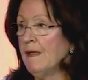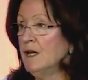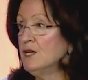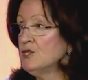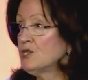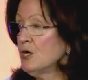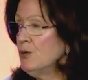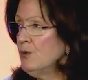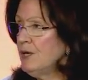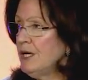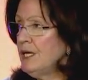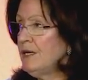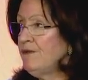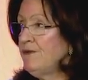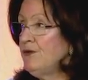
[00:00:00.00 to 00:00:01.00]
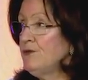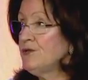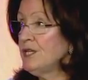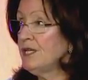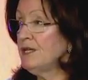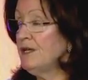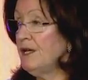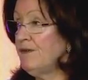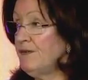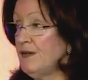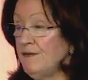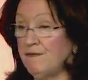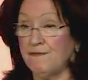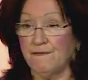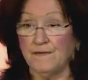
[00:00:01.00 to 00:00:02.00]
So if you did, if in,
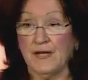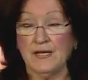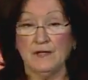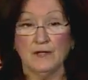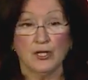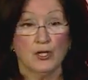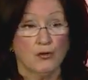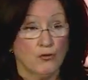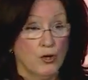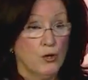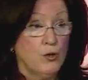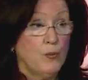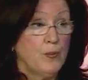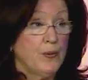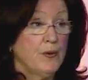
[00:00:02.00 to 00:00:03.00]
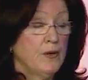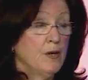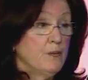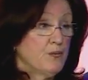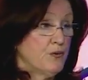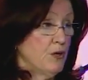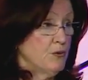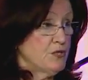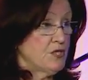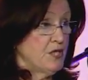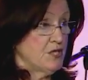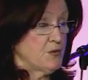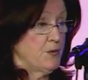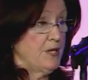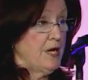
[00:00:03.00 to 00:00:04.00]
in the group
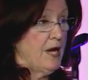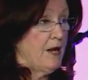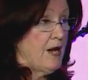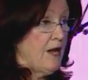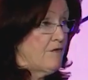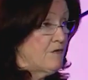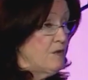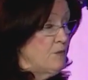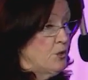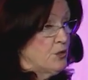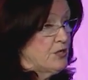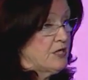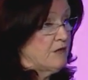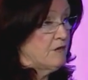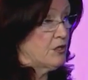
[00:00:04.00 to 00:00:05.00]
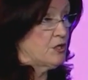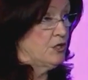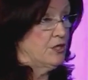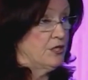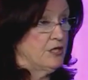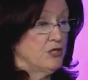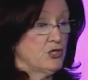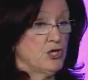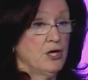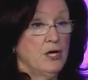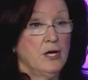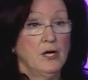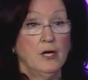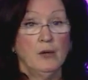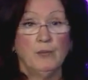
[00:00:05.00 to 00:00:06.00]
process we had every morning in the cottage.
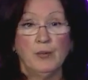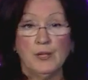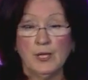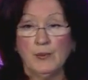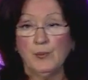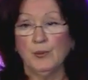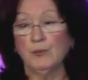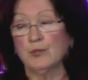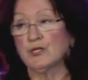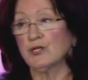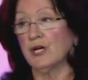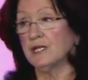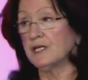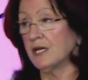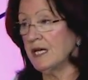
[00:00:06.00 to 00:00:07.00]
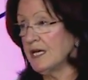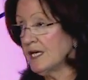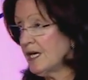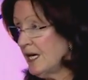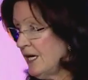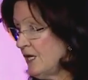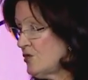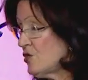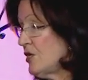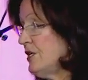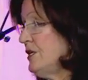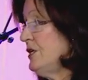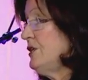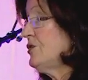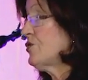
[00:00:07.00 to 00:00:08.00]
People would try to engage
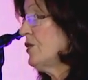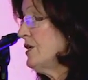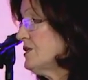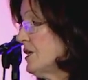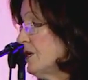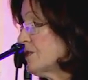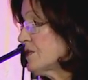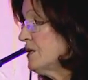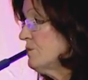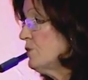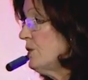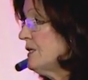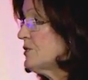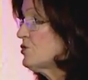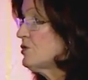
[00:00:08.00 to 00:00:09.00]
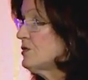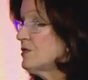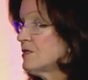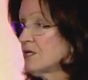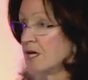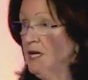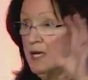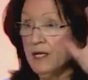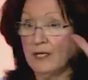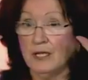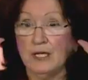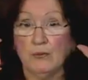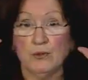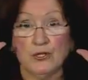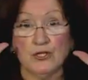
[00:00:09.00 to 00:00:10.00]
Lee, try to ask him questions, and he
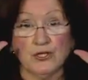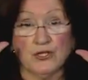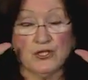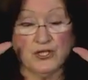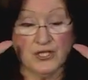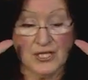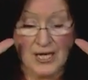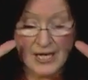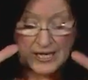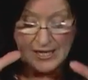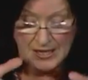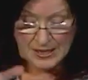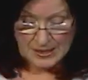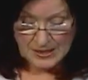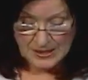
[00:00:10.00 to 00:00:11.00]
would just stare